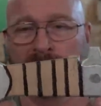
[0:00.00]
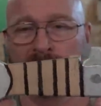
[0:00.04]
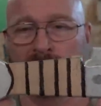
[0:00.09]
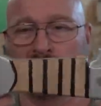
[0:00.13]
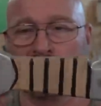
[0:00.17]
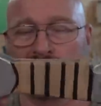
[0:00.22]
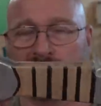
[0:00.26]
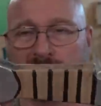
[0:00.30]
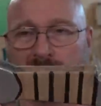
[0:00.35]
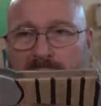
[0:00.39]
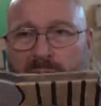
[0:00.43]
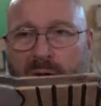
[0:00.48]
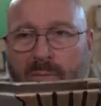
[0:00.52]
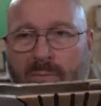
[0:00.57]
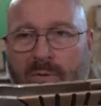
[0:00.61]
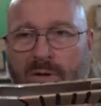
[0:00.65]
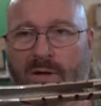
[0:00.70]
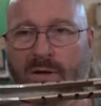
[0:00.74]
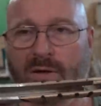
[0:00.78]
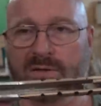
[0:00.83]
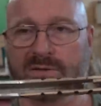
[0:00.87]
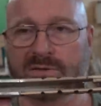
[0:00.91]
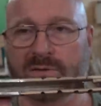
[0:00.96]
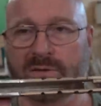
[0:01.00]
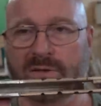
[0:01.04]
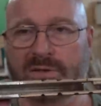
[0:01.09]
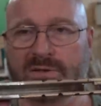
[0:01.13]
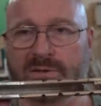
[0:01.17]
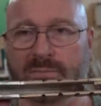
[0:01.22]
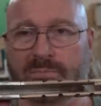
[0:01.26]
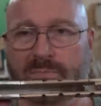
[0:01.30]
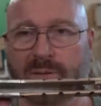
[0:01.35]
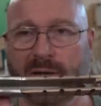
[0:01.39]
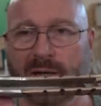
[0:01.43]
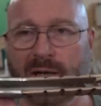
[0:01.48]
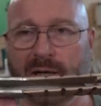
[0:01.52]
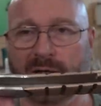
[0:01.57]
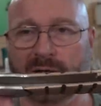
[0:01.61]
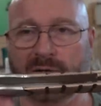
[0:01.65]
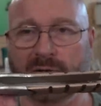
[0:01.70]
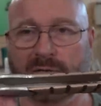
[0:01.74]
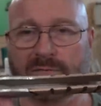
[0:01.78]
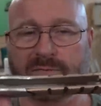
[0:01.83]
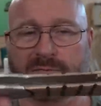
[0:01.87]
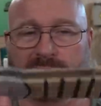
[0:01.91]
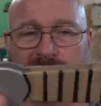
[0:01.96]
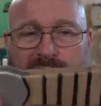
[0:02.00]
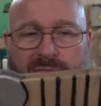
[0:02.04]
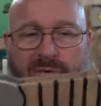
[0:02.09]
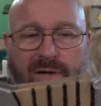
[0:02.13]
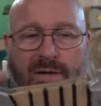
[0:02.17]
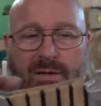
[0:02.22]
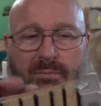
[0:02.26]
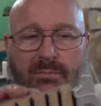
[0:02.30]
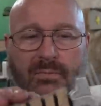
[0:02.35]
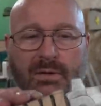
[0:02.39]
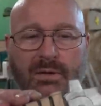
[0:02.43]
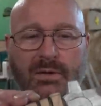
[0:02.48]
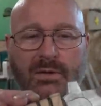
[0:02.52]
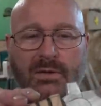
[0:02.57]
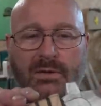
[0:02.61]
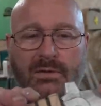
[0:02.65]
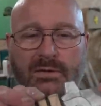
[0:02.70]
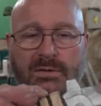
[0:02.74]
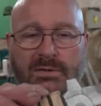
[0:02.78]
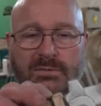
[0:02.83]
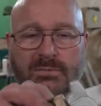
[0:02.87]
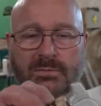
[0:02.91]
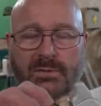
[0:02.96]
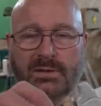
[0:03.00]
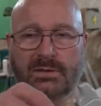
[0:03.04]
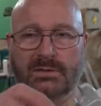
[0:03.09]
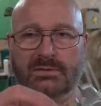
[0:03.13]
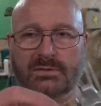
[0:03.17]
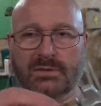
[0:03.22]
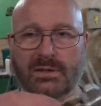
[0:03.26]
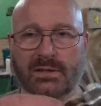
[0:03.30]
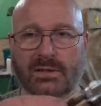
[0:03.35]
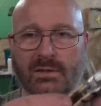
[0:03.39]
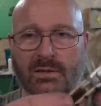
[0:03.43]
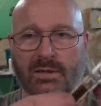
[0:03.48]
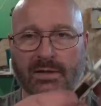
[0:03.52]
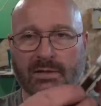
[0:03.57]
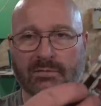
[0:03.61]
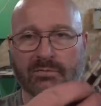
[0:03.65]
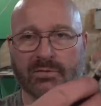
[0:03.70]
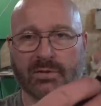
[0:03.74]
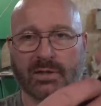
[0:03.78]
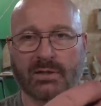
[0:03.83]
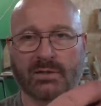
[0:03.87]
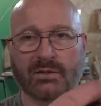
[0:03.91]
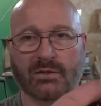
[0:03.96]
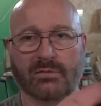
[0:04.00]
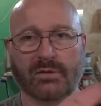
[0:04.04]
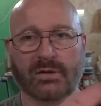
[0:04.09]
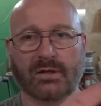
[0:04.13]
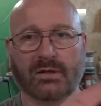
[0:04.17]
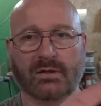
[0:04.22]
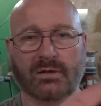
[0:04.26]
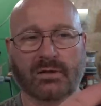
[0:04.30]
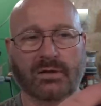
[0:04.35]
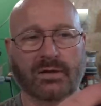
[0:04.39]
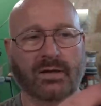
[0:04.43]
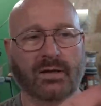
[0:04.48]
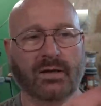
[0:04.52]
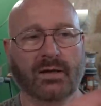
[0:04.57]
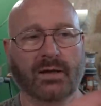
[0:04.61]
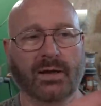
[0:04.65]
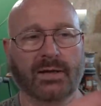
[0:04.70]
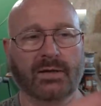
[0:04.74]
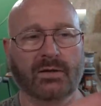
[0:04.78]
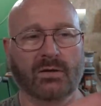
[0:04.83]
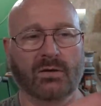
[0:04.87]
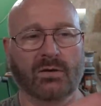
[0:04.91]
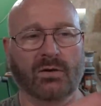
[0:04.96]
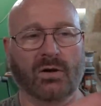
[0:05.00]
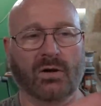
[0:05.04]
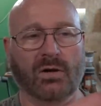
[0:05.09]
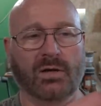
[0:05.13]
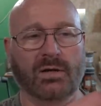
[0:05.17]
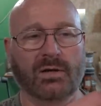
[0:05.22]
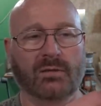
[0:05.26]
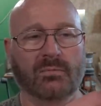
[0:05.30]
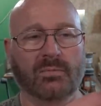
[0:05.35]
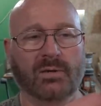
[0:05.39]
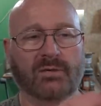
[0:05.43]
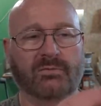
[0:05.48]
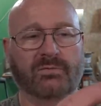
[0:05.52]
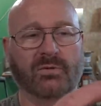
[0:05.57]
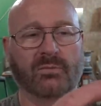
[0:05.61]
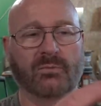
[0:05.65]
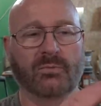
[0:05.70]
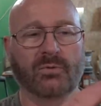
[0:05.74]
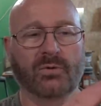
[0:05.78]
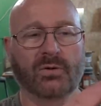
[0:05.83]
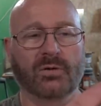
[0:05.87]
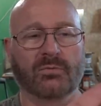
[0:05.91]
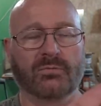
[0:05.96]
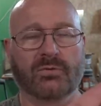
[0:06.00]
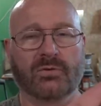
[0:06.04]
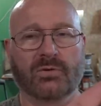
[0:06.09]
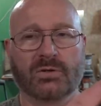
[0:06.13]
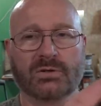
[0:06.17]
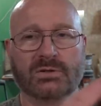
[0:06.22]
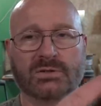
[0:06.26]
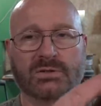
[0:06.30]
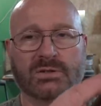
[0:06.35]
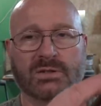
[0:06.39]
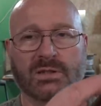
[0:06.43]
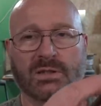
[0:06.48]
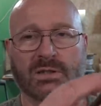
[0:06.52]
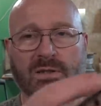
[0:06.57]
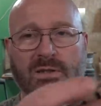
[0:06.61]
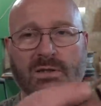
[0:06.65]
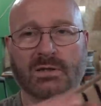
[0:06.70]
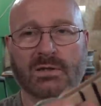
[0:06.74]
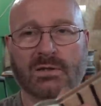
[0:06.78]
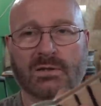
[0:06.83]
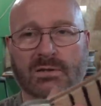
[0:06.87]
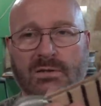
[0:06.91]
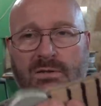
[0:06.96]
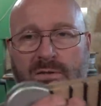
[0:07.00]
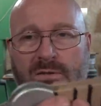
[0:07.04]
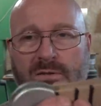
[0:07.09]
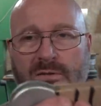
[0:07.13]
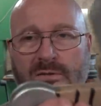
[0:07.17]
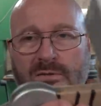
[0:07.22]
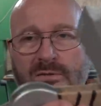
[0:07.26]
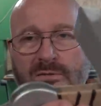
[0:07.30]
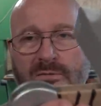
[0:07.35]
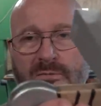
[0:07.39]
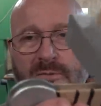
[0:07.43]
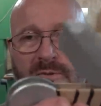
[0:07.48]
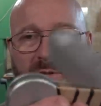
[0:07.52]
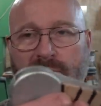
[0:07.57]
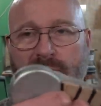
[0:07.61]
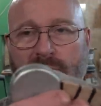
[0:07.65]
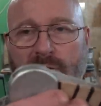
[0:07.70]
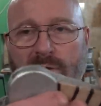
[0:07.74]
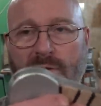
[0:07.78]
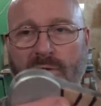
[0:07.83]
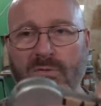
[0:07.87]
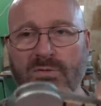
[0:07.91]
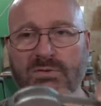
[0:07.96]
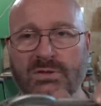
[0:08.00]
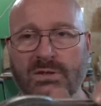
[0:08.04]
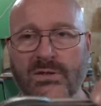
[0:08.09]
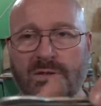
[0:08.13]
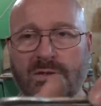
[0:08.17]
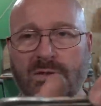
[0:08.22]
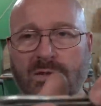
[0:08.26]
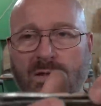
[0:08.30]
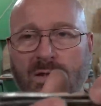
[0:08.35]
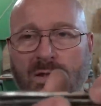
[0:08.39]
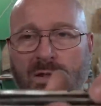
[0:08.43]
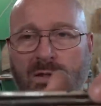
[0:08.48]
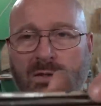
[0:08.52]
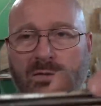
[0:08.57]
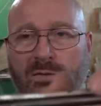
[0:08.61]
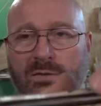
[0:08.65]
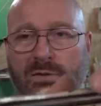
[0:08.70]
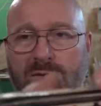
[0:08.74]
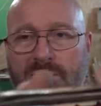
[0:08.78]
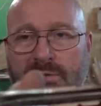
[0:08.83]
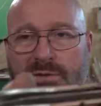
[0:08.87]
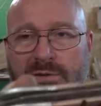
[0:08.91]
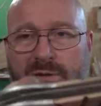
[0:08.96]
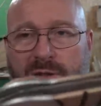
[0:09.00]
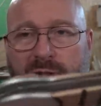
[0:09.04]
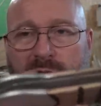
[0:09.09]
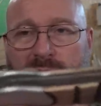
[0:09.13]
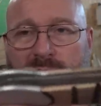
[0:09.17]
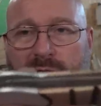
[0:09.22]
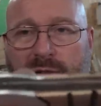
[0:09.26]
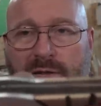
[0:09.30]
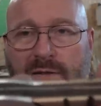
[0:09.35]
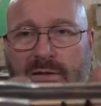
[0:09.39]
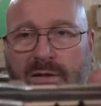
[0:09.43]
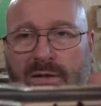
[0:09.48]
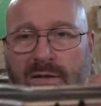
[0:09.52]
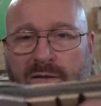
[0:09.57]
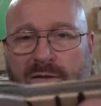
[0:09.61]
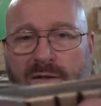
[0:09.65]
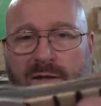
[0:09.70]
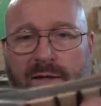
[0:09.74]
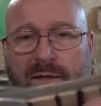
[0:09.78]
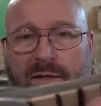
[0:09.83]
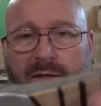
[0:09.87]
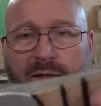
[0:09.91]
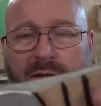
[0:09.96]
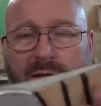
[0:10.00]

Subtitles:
but the pommel also is a part of the frame. This means that I even integrated a little liner lock here, made from wood, of course. When you close it, you can see that the entire